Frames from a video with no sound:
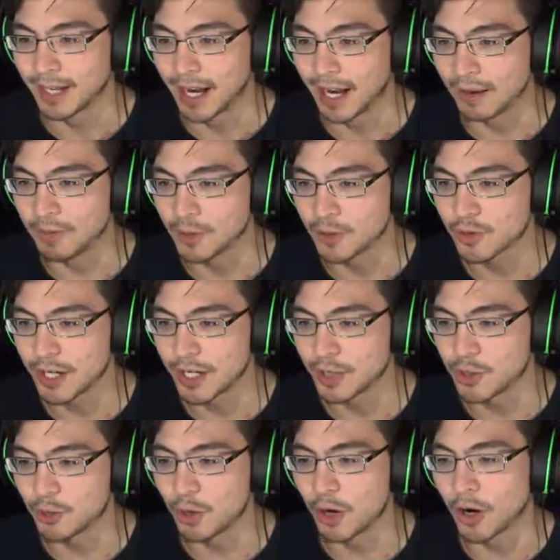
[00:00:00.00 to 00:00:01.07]
I've been trying
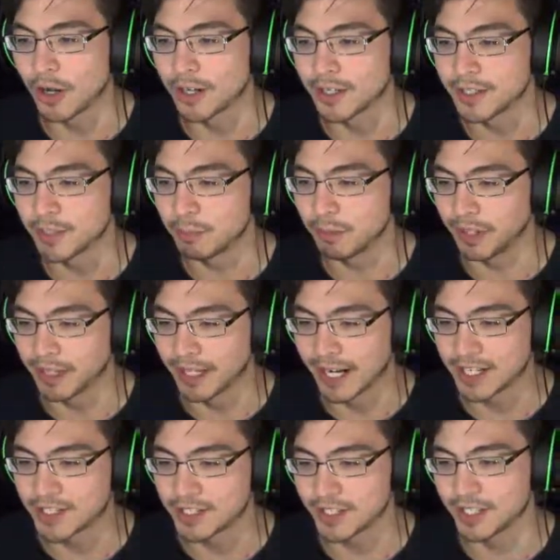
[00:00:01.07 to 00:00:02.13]
too hard to play
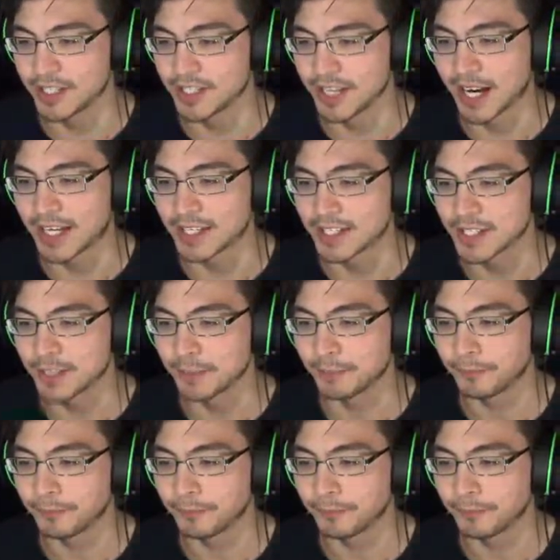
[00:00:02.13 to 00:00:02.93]
nice to these guys.